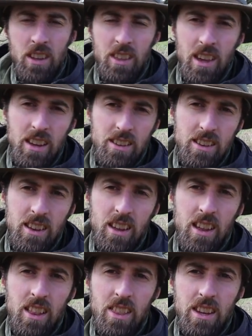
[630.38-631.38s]

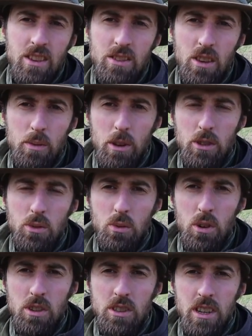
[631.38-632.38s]
Thank you so much
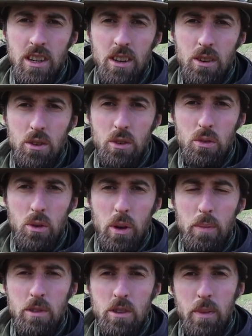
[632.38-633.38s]
for watching.
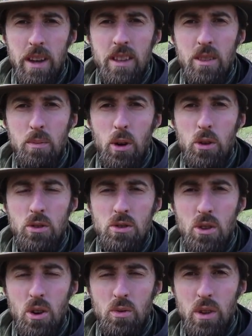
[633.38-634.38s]
Remember to make the
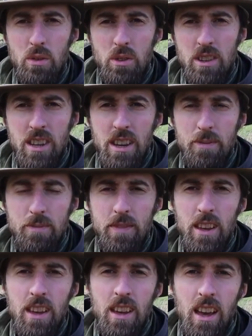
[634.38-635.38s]
most of every day,
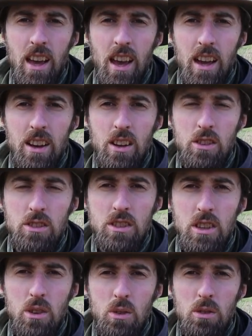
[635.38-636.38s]
and I'll
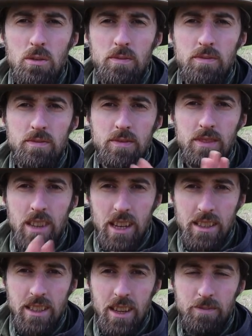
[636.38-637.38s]
see you all
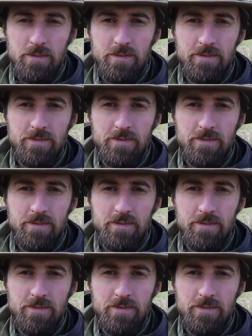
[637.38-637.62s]
next time.